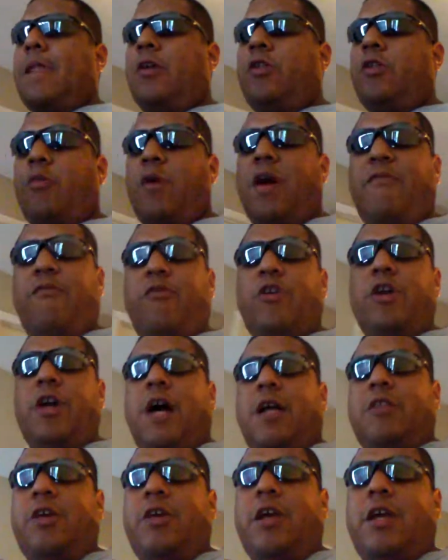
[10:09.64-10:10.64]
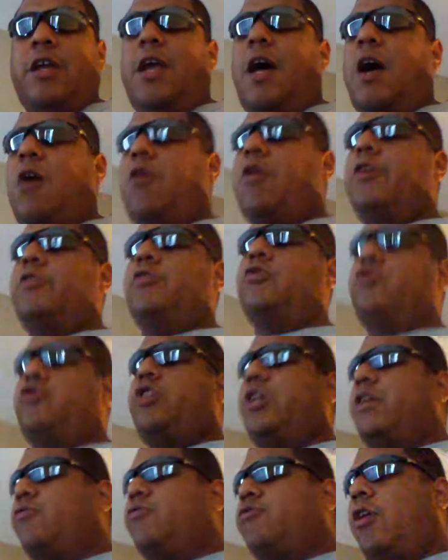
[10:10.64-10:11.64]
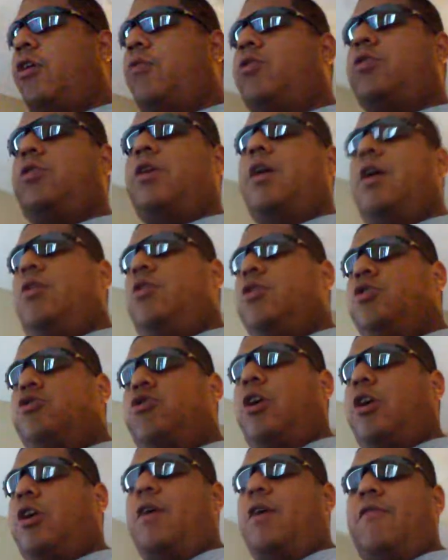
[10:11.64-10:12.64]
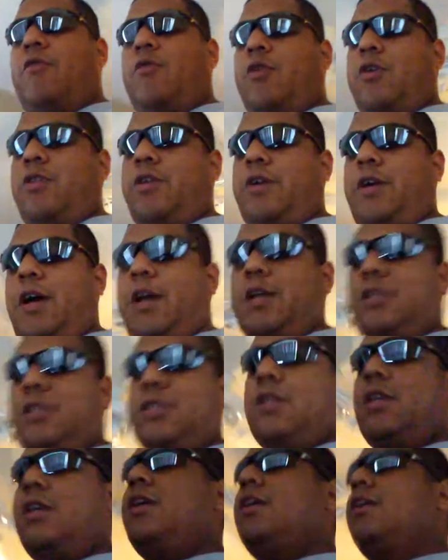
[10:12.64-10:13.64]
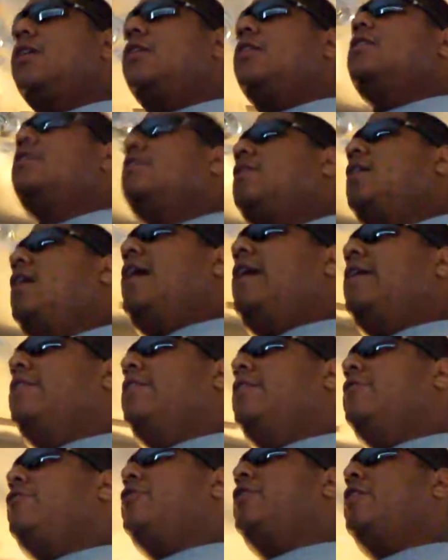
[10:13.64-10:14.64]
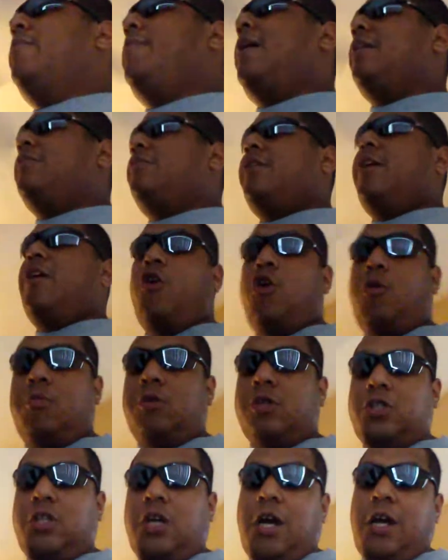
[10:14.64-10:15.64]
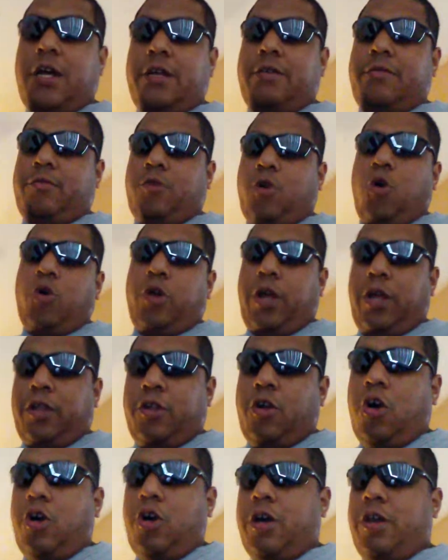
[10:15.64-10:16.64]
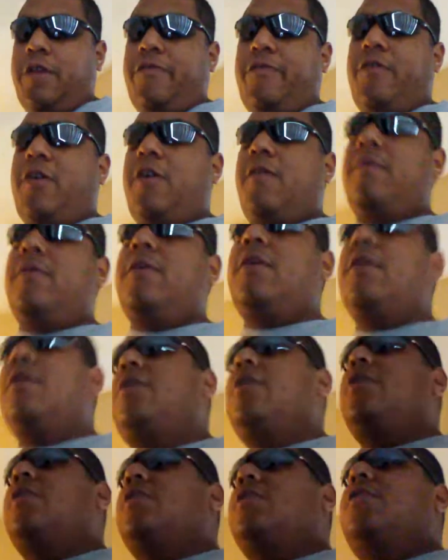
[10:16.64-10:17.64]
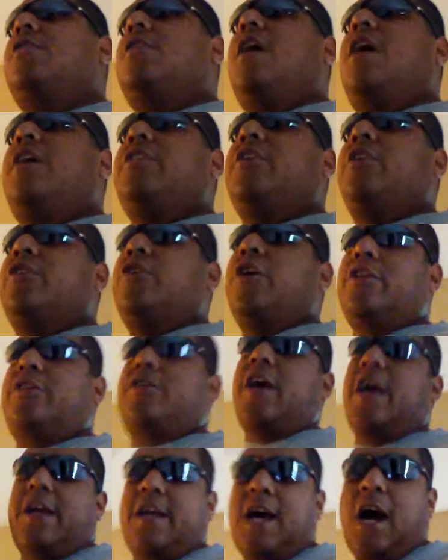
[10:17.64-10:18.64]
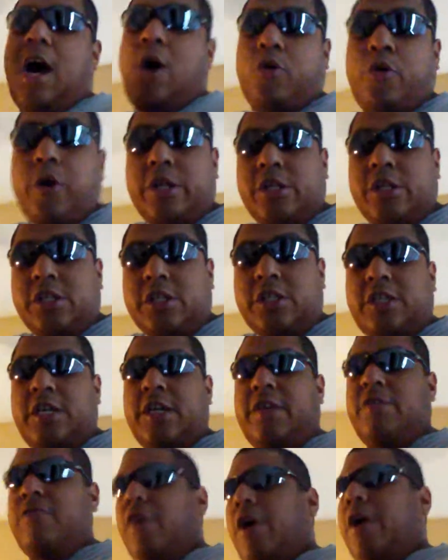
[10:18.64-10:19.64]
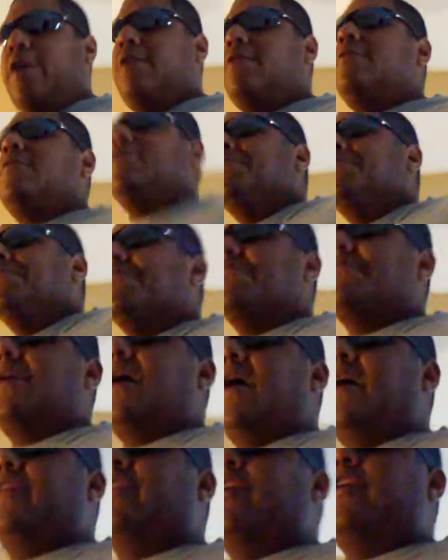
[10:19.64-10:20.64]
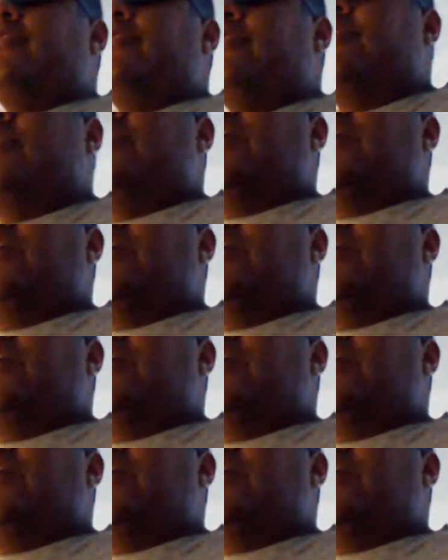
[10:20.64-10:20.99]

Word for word: the referee got taken out, and Steve's like, what the hell? He's trying to cover one of the guys and then Diamante, Homicide, Conan, they all get involved. And then they take out Crazzy Steve, right? And then